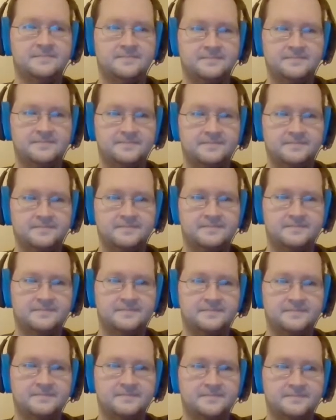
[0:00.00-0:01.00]

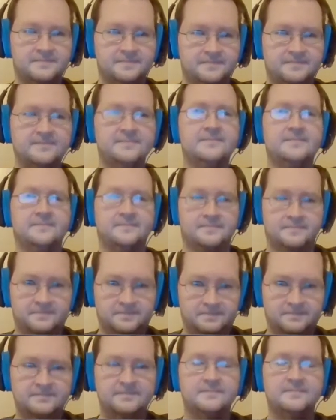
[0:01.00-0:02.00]

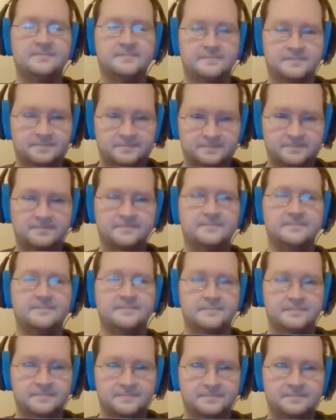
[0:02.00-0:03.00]

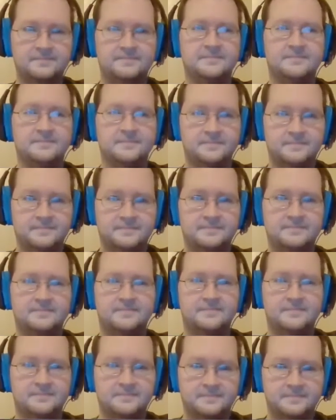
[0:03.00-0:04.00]

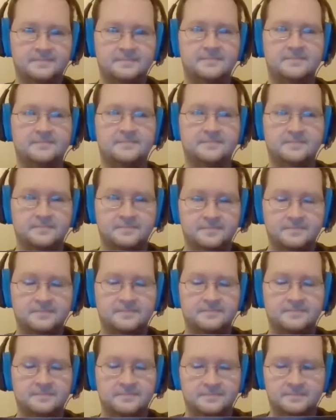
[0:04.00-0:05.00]

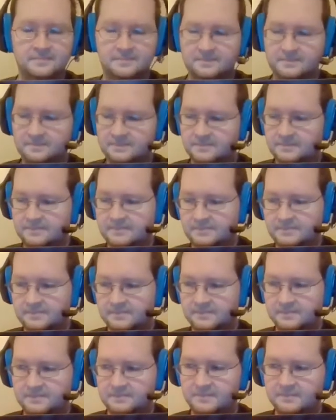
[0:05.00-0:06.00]

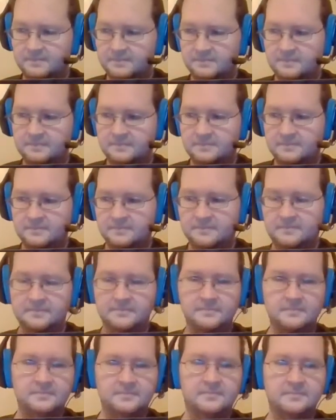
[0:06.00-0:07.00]

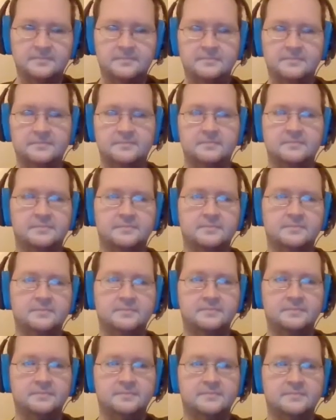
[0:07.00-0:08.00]

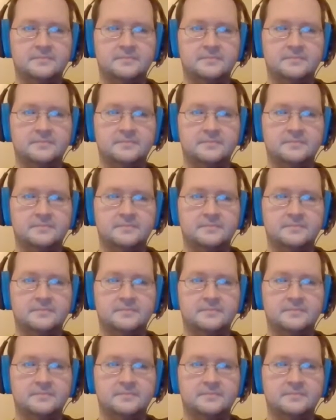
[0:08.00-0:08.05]
[no speech]